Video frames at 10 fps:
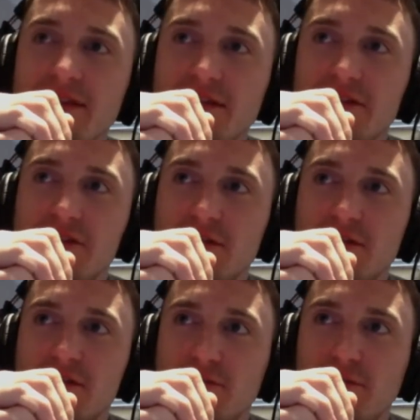that there's a
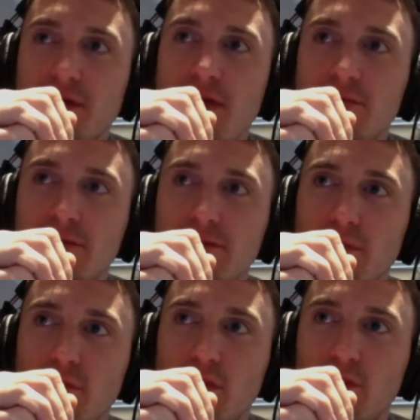there's a problem
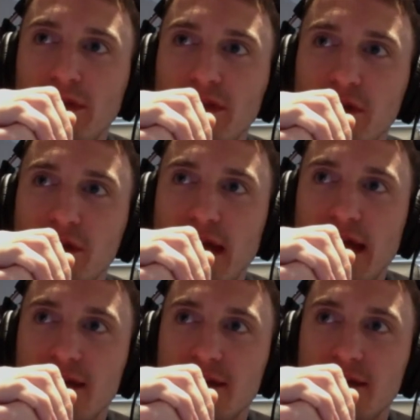when we look at